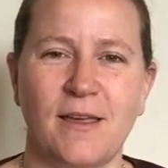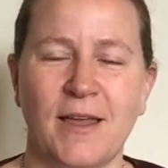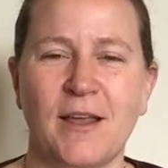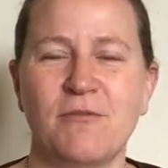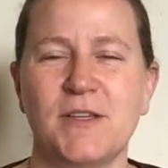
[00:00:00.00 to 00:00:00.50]

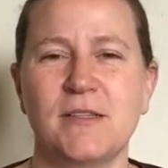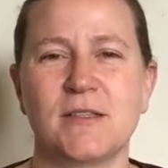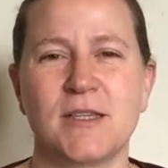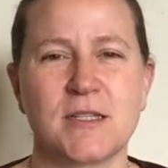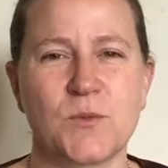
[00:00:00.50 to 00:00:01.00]
And I feel
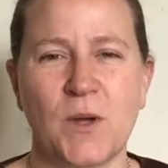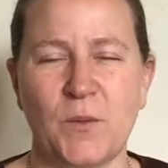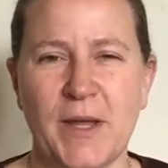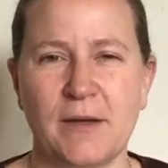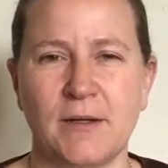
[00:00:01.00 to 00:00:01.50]
that that's where
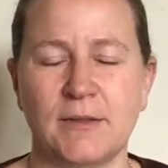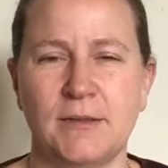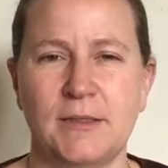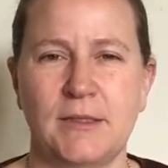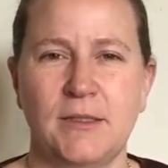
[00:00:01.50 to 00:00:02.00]
we are.
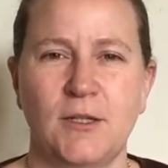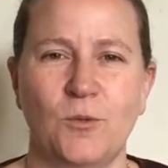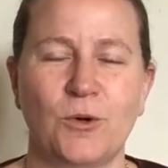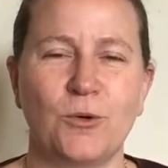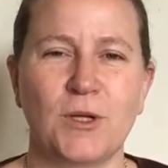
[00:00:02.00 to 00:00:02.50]

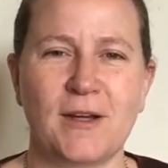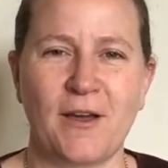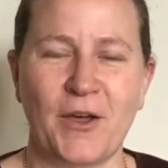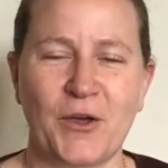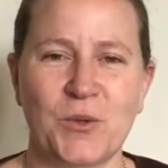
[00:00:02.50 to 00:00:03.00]
We're all in
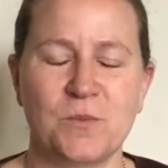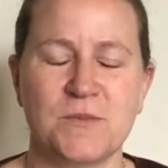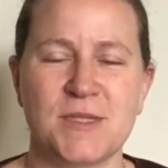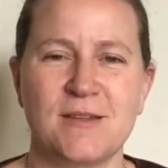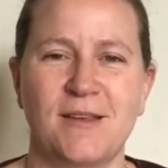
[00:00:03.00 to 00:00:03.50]
our
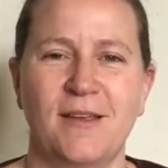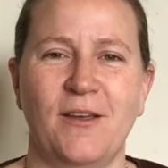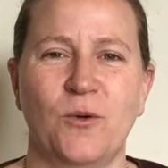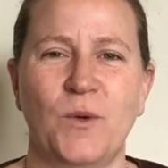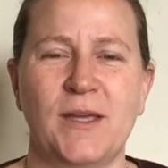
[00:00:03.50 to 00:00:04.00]
homes.
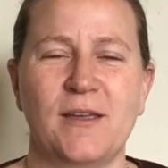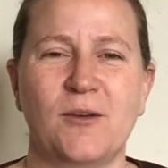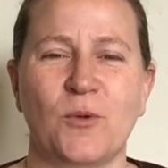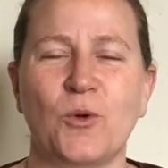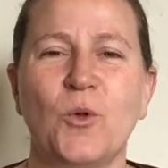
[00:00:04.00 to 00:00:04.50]

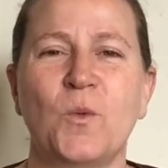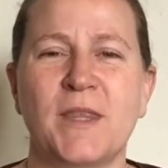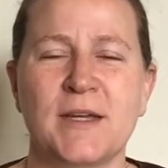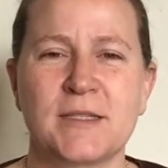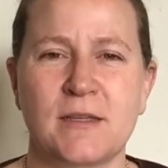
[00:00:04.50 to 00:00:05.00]
We're all with
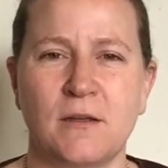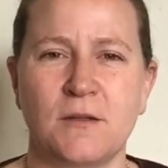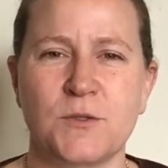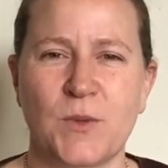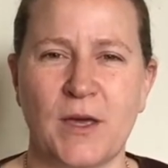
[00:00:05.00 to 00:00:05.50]

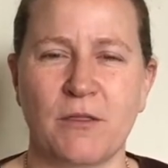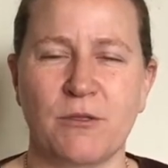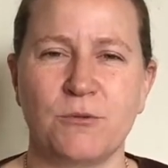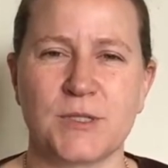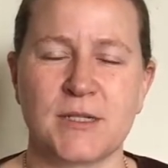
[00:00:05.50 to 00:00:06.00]
ourselves, with our
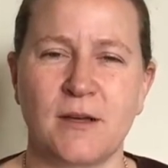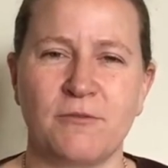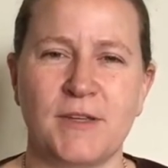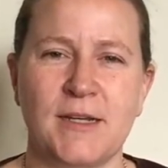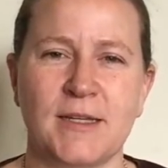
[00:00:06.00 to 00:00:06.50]
thoughts and our
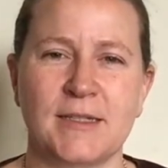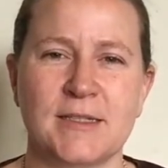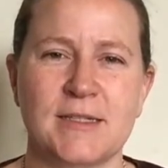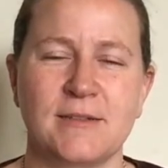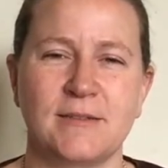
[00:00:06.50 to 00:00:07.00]

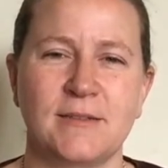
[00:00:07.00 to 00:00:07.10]
feelings.